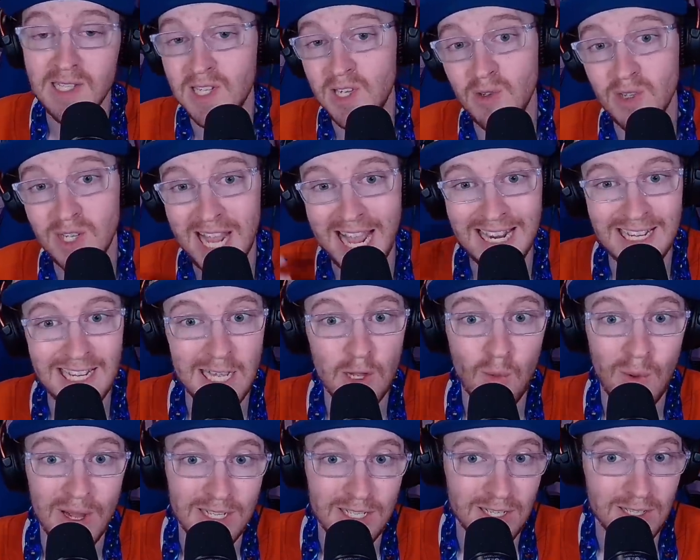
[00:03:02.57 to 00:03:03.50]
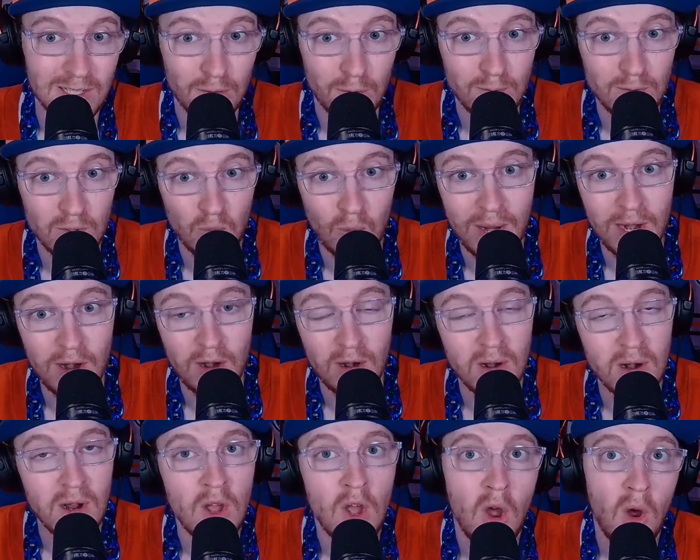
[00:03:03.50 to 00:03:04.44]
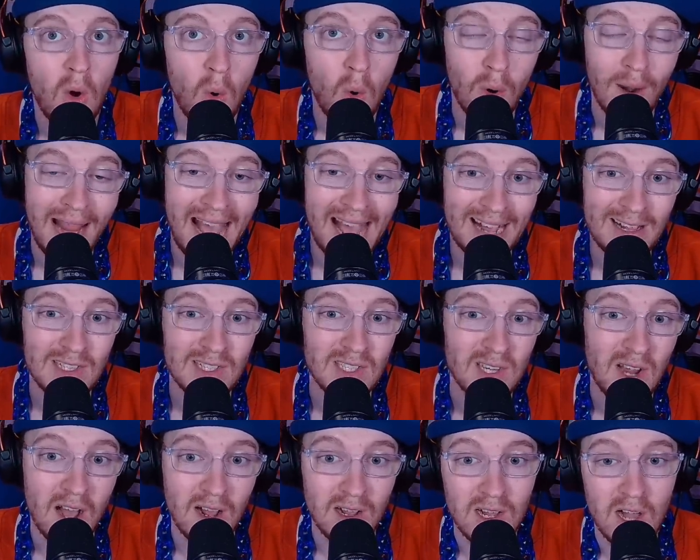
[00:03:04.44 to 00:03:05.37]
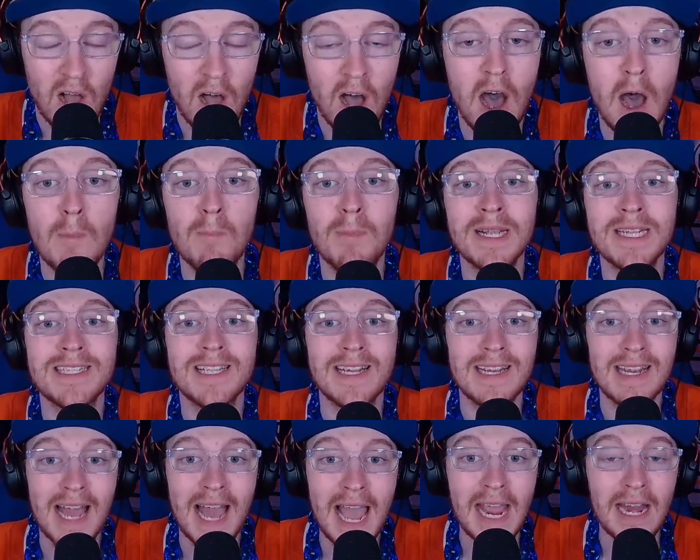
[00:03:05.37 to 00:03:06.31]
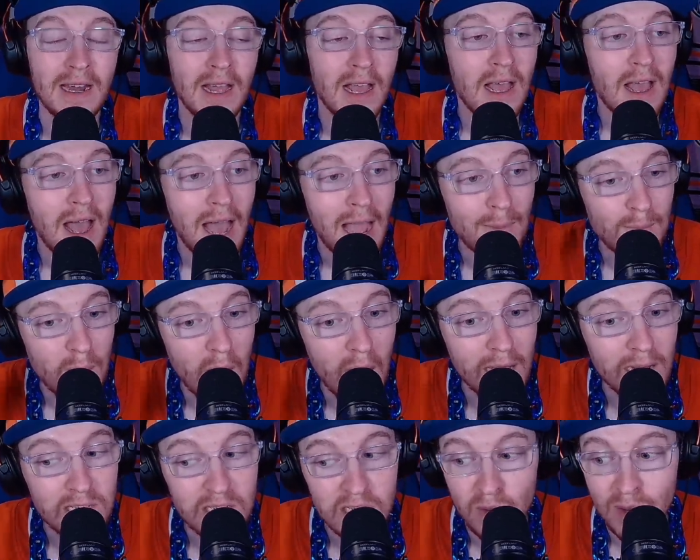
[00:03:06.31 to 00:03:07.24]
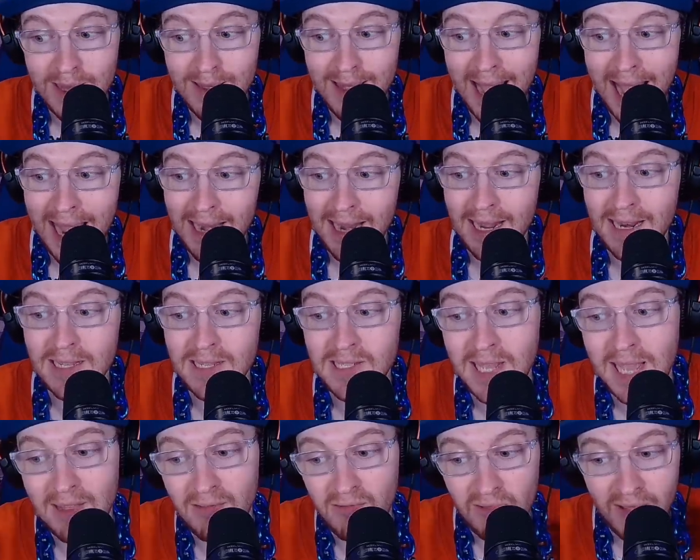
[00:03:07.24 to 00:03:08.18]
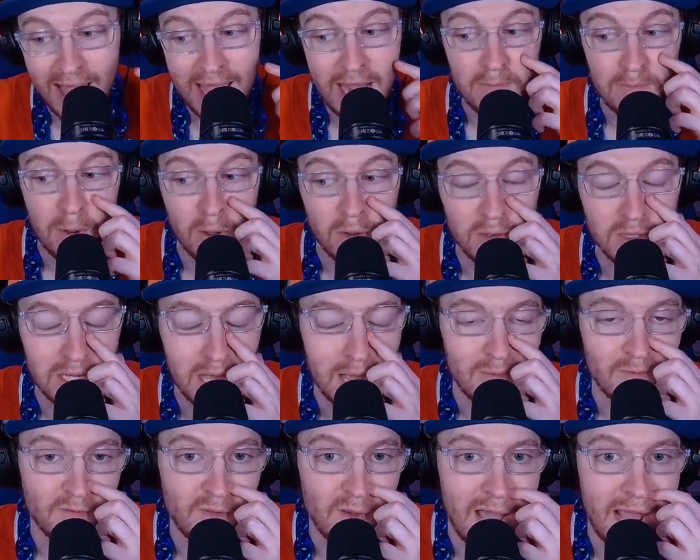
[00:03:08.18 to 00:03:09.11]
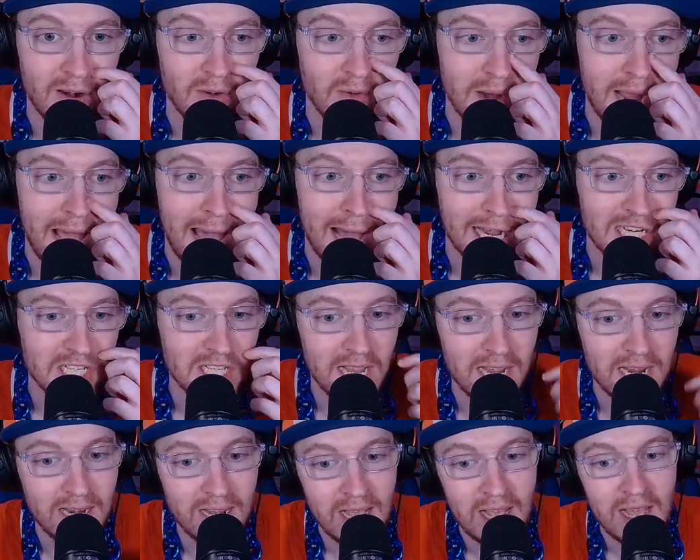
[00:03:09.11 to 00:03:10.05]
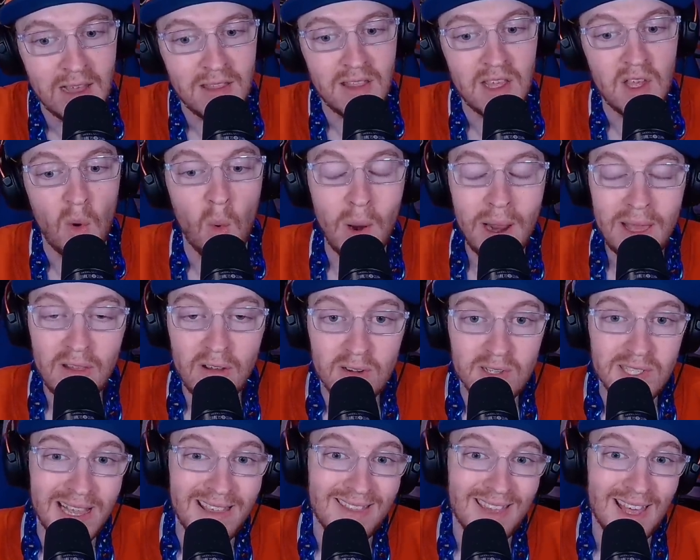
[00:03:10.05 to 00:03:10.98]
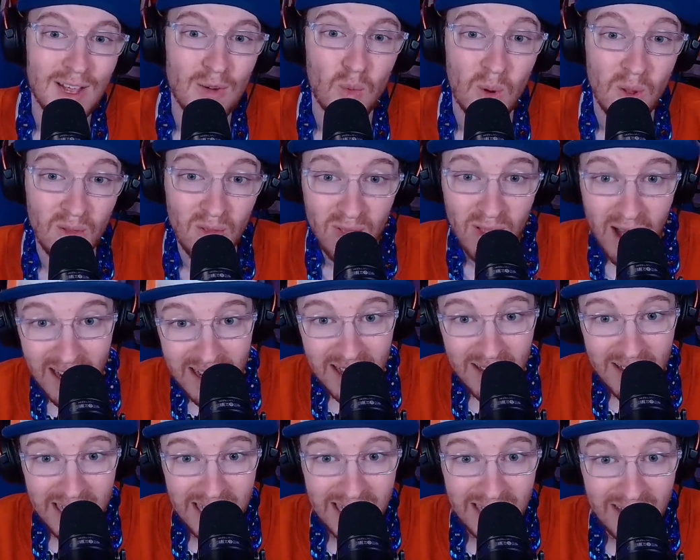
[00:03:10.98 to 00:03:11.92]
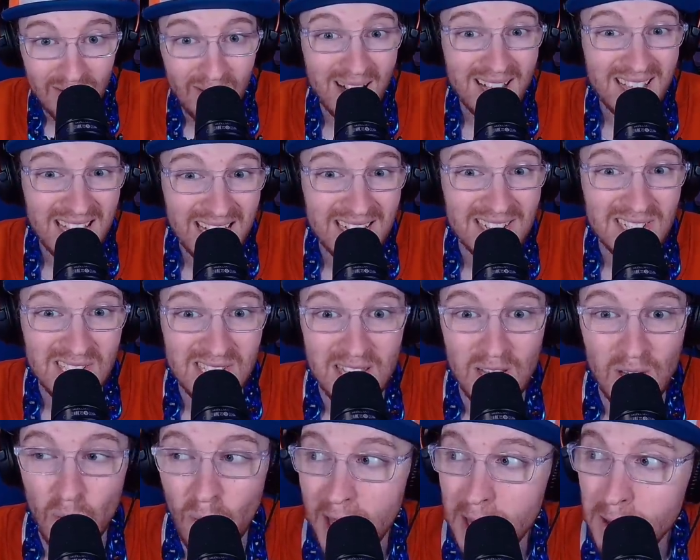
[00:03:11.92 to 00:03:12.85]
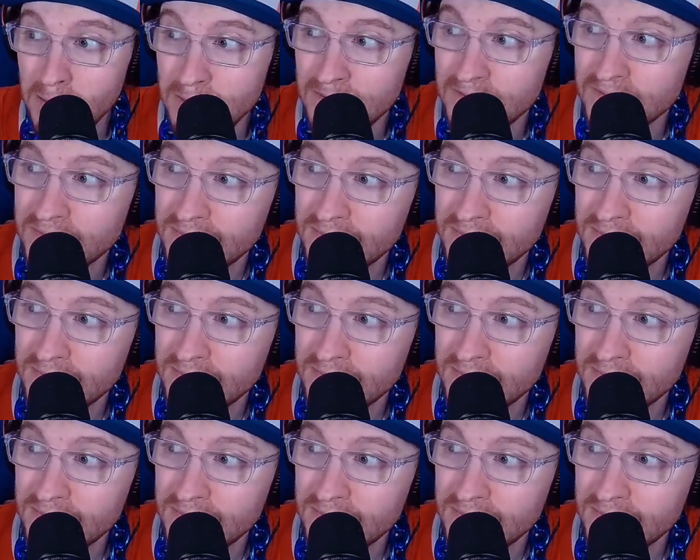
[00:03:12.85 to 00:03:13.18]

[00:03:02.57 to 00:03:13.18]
Usually, I take questions from Twitter or X.com. But tonight, I'm not doing that. It is a late post-game fan reaction. The Oilers, I think, were lucky to steal one.